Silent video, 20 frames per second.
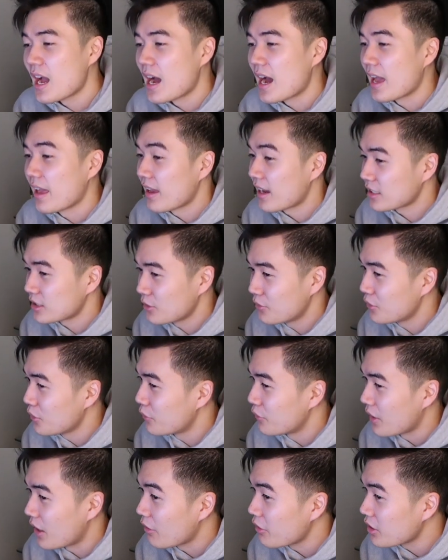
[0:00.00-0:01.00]
I actually feel
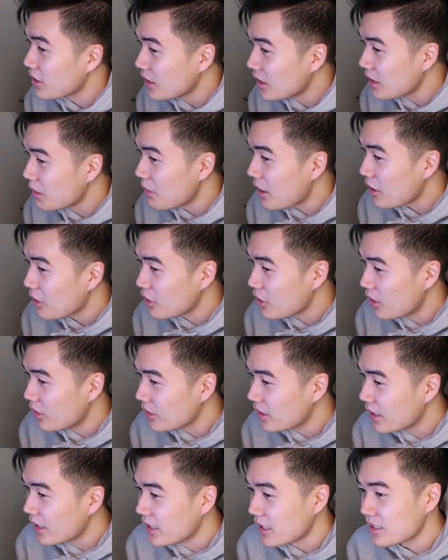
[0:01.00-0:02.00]
very good about
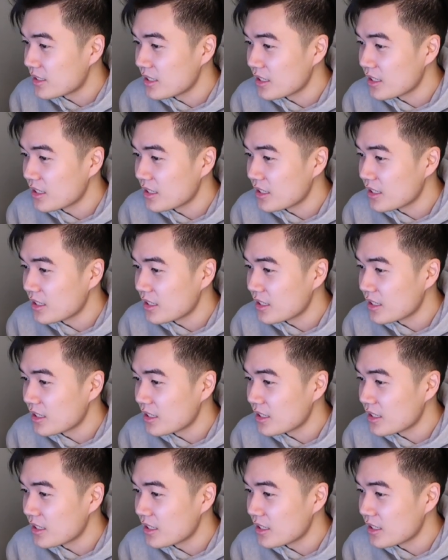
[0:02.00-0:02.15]
Coda and